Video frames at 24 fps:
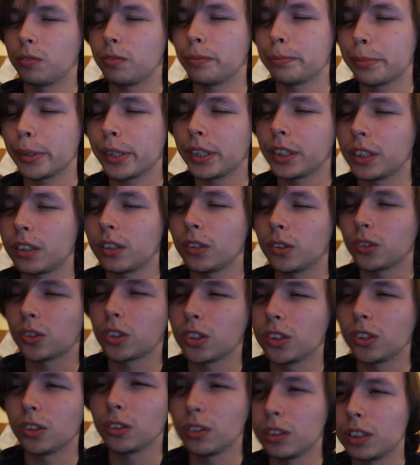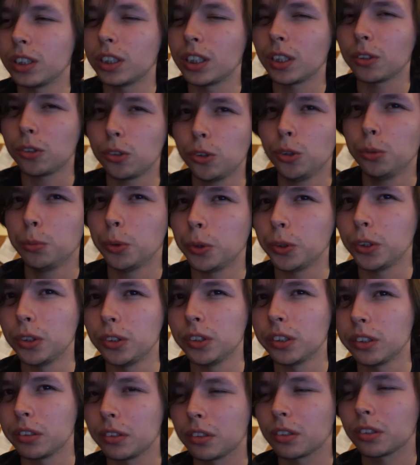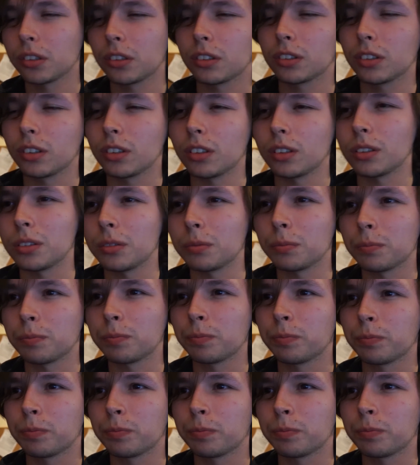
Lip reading: Pretty close to doing it now. 2 more units. But